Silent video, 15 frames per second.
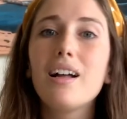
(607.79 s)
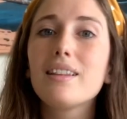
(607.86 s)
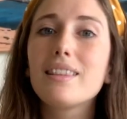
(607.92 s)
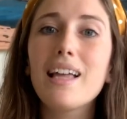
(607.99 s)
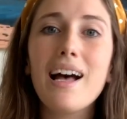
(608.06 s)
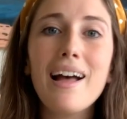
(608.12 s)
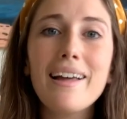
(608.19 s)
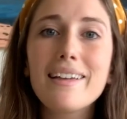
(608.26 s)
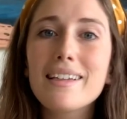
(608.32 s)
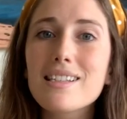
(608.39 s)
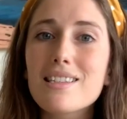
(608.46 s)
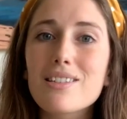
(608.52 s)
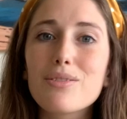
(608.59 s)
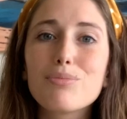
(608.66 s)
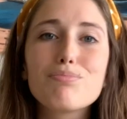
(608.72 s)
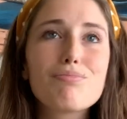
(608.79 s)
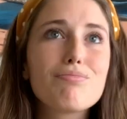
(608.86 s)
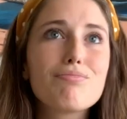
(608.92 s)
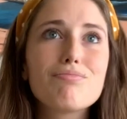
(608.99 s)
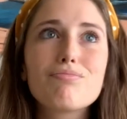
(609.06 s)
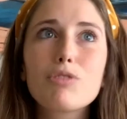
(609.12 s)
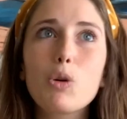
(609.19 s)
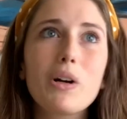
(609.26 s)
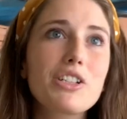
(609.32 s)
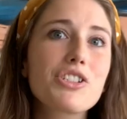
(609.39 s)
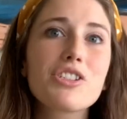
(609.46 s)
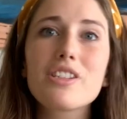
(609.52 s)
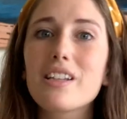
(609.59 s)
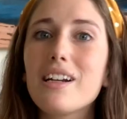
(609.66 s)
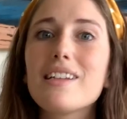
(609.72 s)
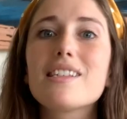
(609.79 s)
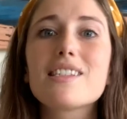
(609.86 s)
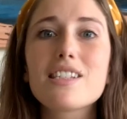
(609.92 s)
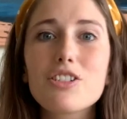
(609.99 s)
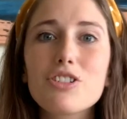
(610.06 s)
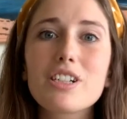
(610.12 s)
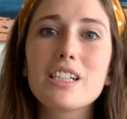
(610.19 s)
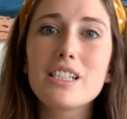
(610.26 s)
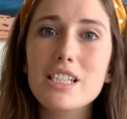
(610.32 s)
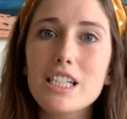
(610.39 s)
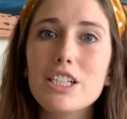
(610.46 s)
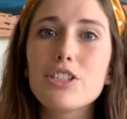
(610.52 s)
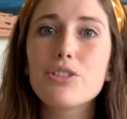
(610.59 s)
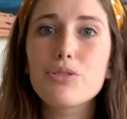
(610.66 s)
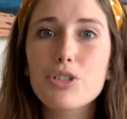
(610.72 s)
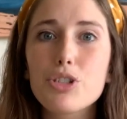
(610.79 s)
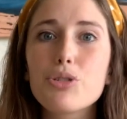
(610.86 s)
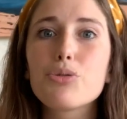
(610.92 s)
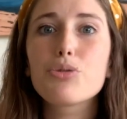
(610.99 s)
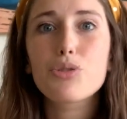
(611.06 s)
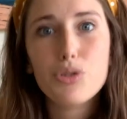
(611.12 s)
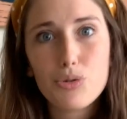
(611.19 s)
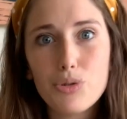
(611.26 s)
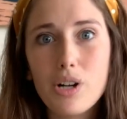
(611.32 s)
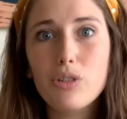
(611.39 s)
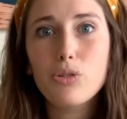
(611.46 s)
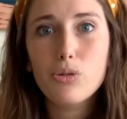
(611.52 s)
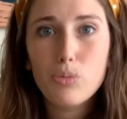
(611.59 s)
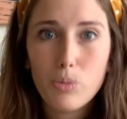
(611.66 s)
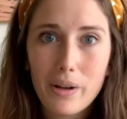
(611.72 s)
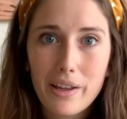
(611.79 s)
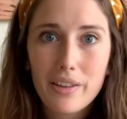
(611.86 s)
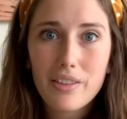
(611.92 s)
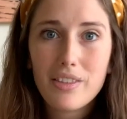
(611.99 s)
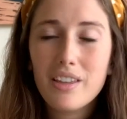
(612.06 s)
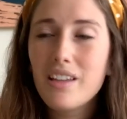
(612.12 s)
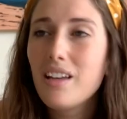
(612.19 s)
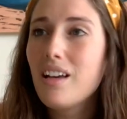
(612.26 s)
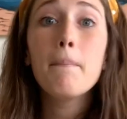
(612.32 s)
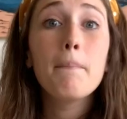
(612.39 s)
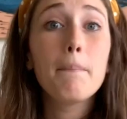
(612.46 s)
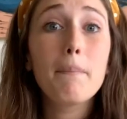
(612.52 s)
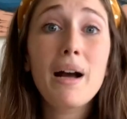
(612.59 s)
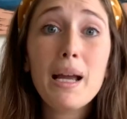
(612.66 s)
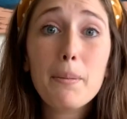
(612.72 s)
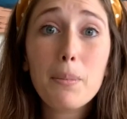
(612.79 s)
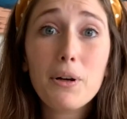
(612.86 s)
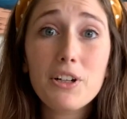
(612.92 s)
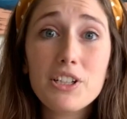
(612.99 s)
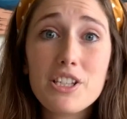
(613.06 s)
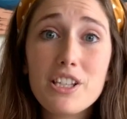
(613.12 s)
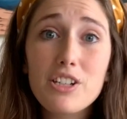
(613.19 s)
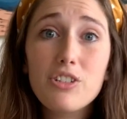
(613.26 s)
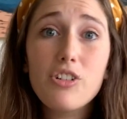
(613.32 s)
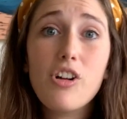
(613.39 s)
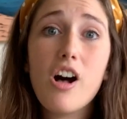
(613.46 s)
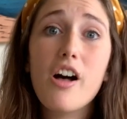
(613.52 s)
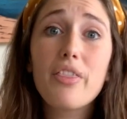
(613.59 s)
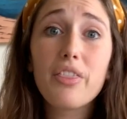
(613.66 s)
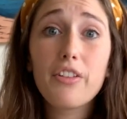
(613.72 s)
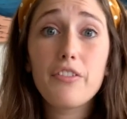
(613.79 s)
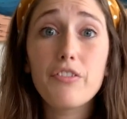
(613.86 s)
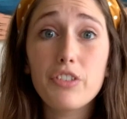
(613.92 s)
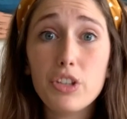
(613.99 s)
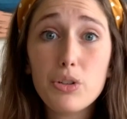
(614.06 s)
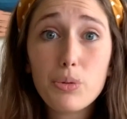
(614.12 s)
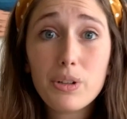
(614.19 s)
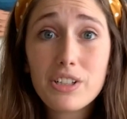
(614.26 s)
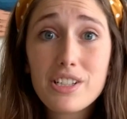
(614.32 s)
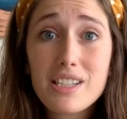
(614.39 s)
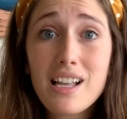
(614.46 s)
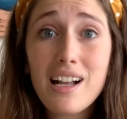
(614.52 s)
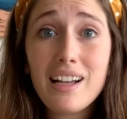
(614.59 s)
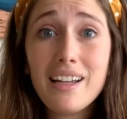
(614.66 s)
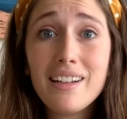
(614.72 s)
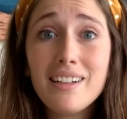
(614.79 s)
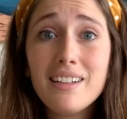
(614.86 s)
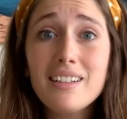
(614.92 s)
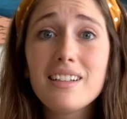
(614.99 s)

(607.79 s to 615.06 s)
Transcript: That is a question that I still continue to struggle with. My personal, on the viewer side,